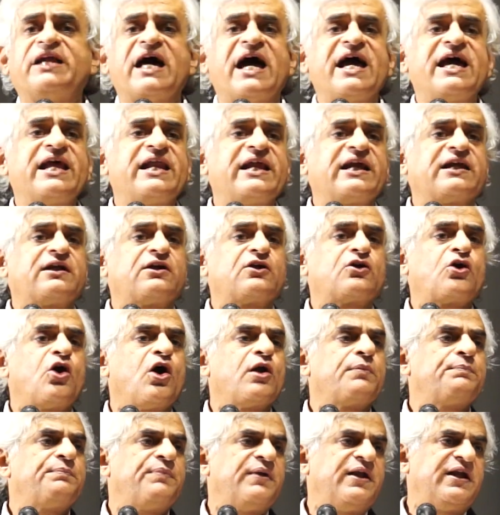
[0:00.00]
direct
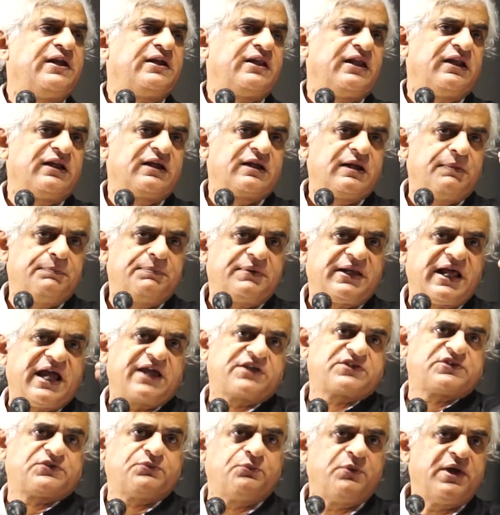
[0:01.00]
corporate income
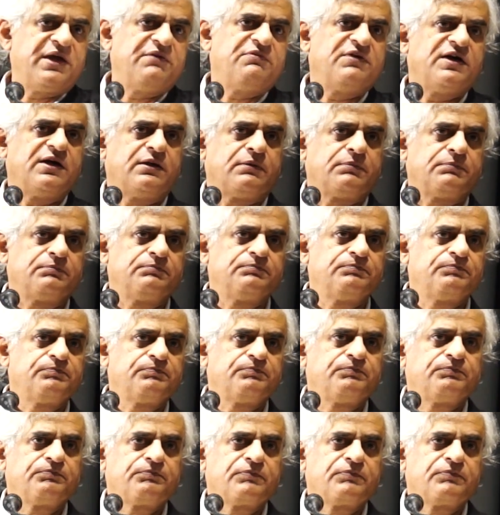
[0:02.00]
tax waiver,